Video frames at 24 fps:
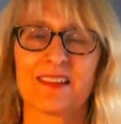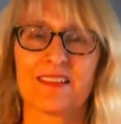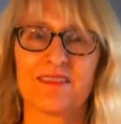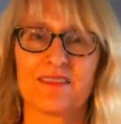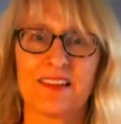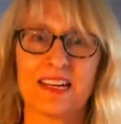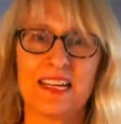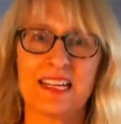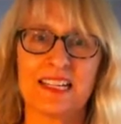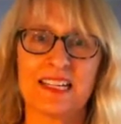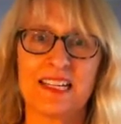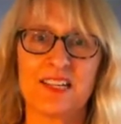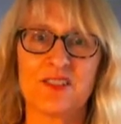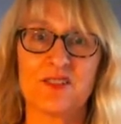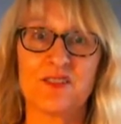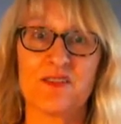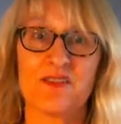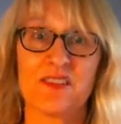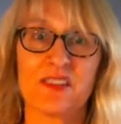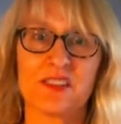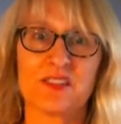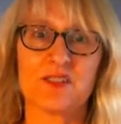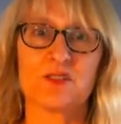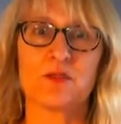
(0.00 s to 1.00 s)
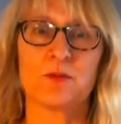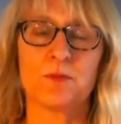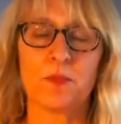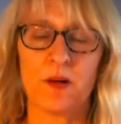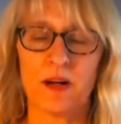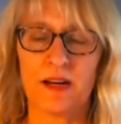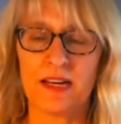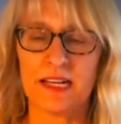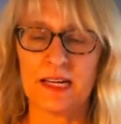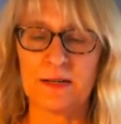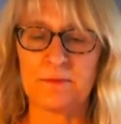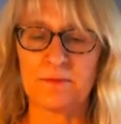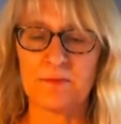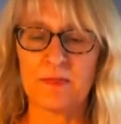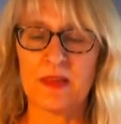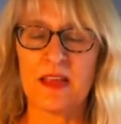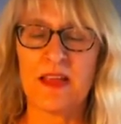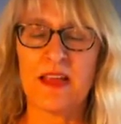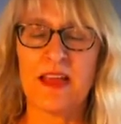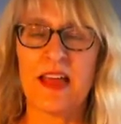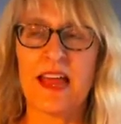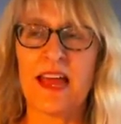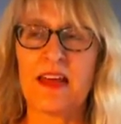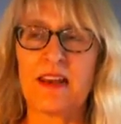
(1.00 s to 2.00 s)
right, in your physical body.
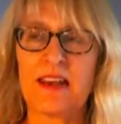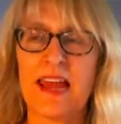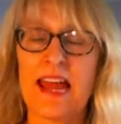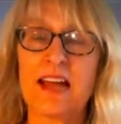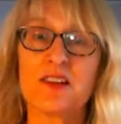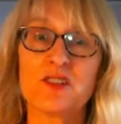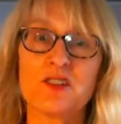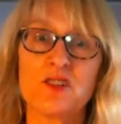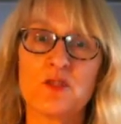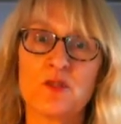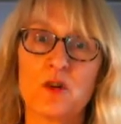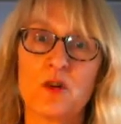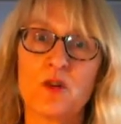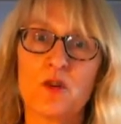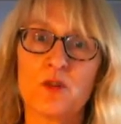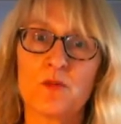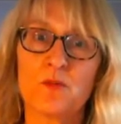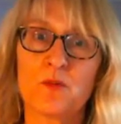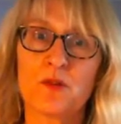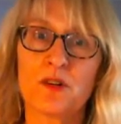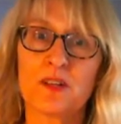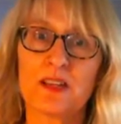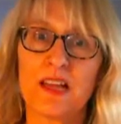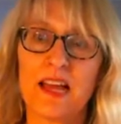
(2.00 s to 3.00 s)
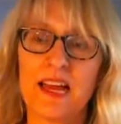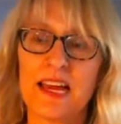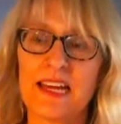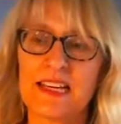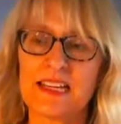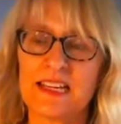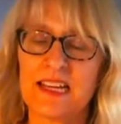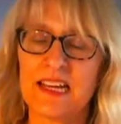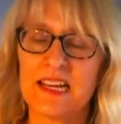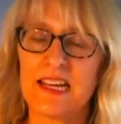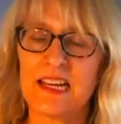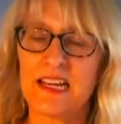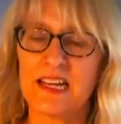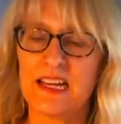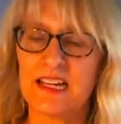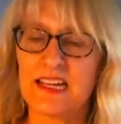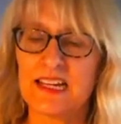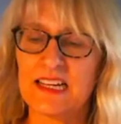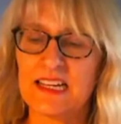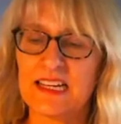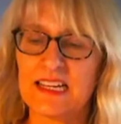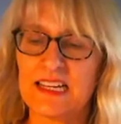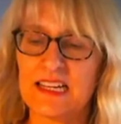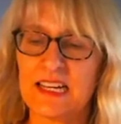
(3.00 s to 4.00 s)
And as you hold more light,
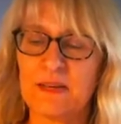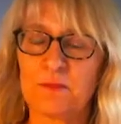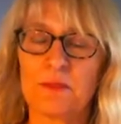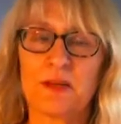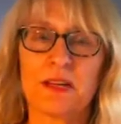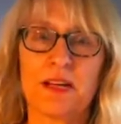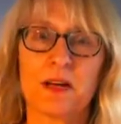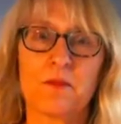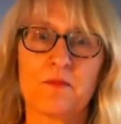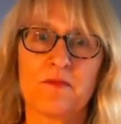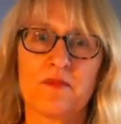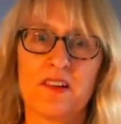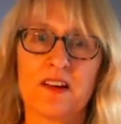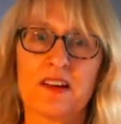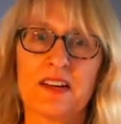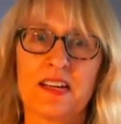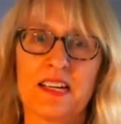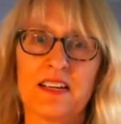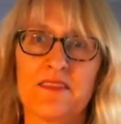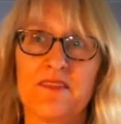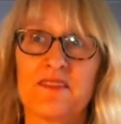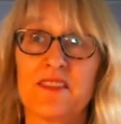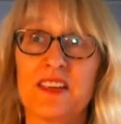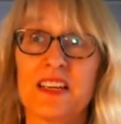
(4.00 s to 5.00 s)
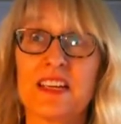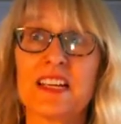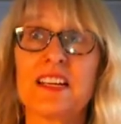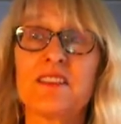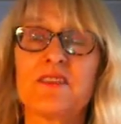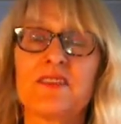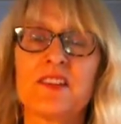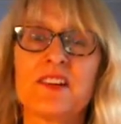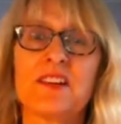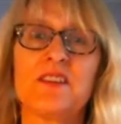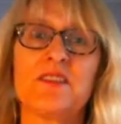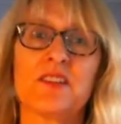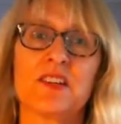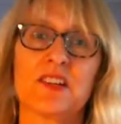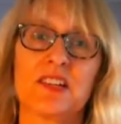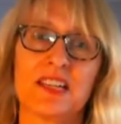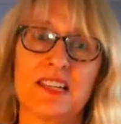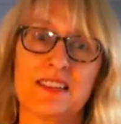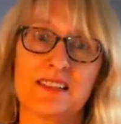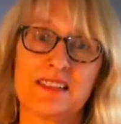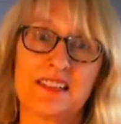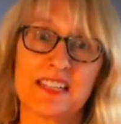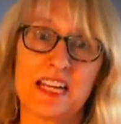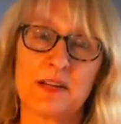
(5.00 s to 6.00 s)
it can become very, it can feel very
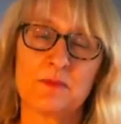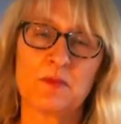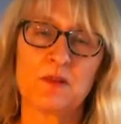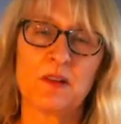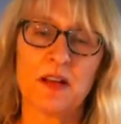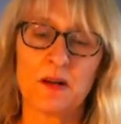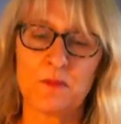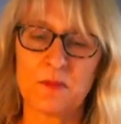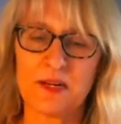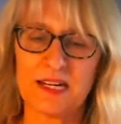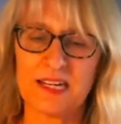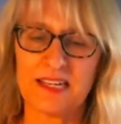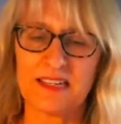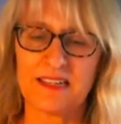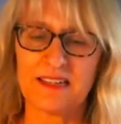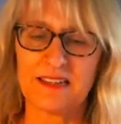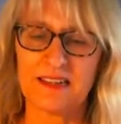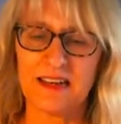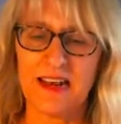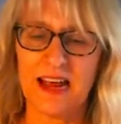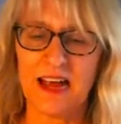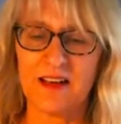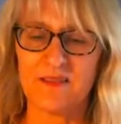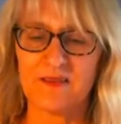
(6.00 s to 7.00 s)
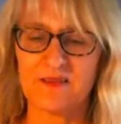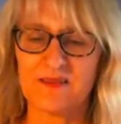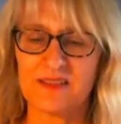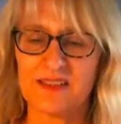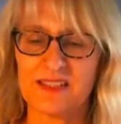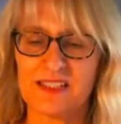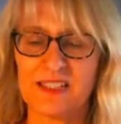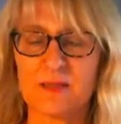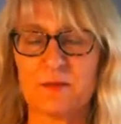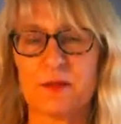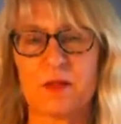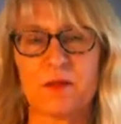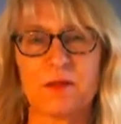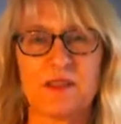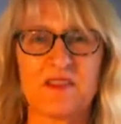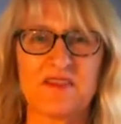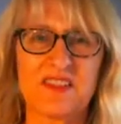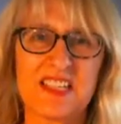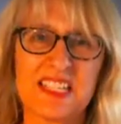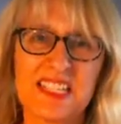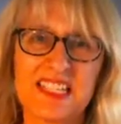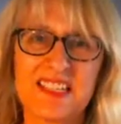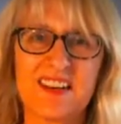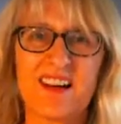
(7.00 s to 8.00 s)
unstable and we can have symptoms of
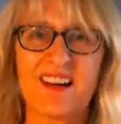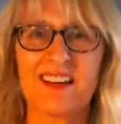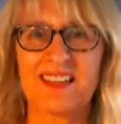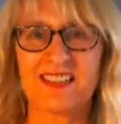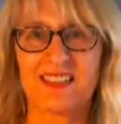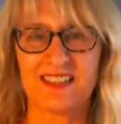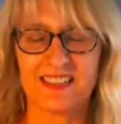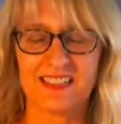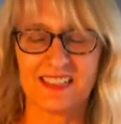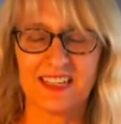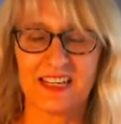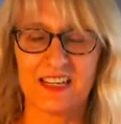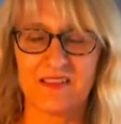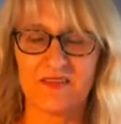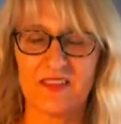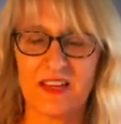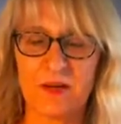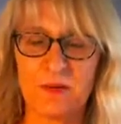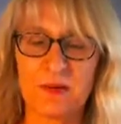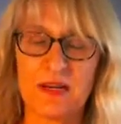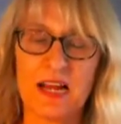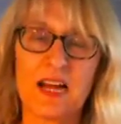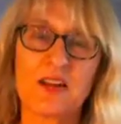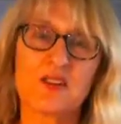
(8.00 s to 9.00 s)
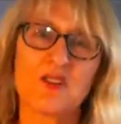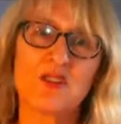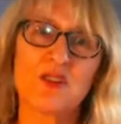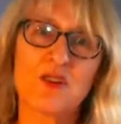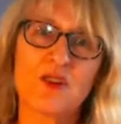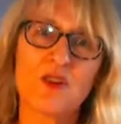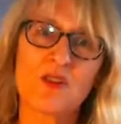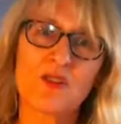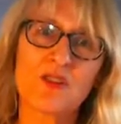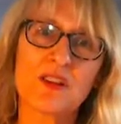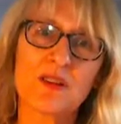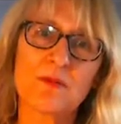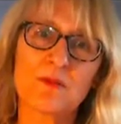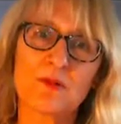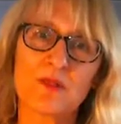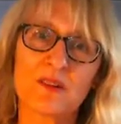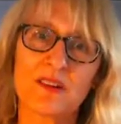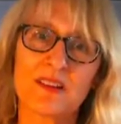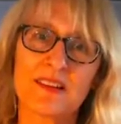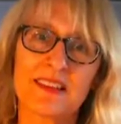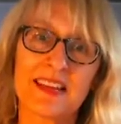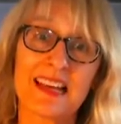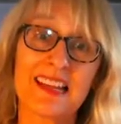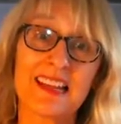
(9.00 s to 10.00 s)
detox and this kind of thing. But as you hold that,
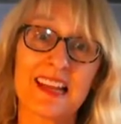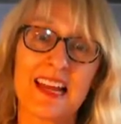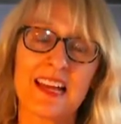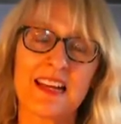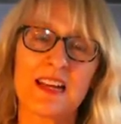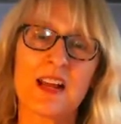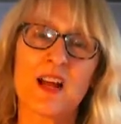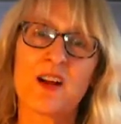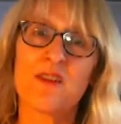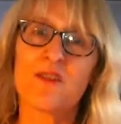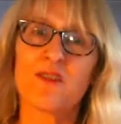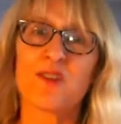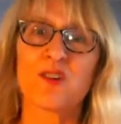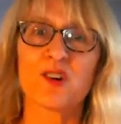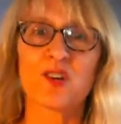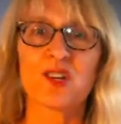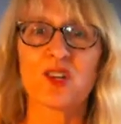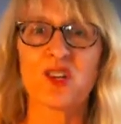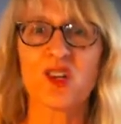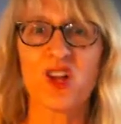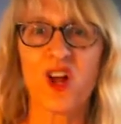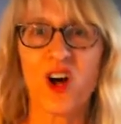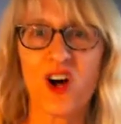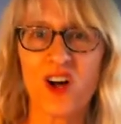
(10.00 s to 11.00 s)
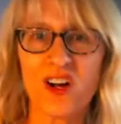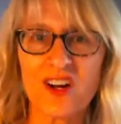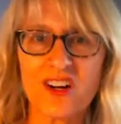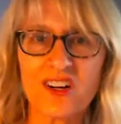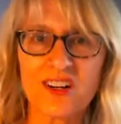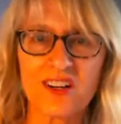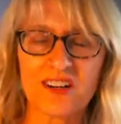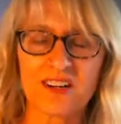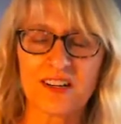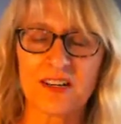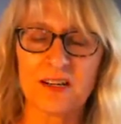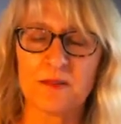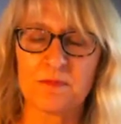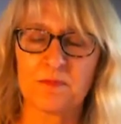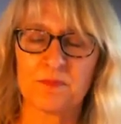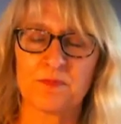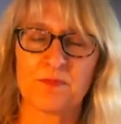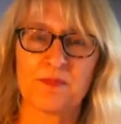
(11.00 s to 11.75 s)
that light for longer,